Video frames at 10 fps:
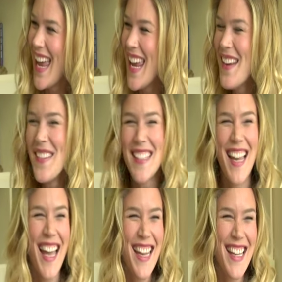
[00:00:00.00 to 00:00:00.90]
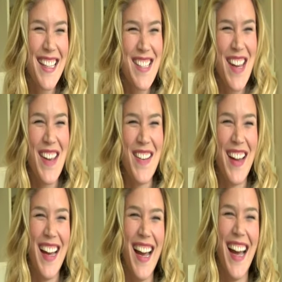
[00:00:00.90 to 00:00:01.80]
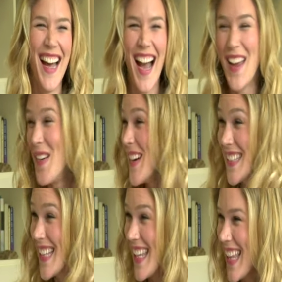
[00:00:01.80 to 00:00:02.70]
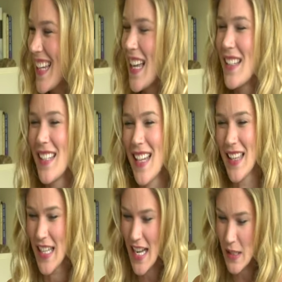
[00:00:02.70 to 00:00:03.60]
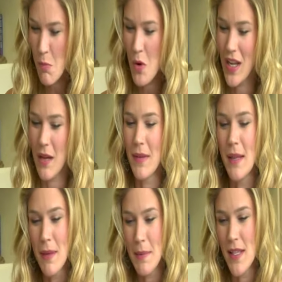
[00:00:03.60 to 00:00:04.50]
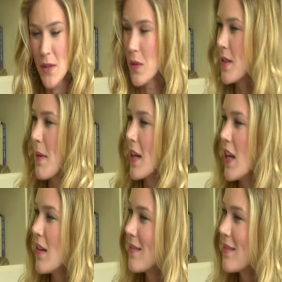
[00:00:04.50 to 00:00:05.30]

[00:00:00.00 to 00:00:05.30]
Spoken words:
He was like, you know, I always say that. Like the next morning, I'm like, baby, this one's about you.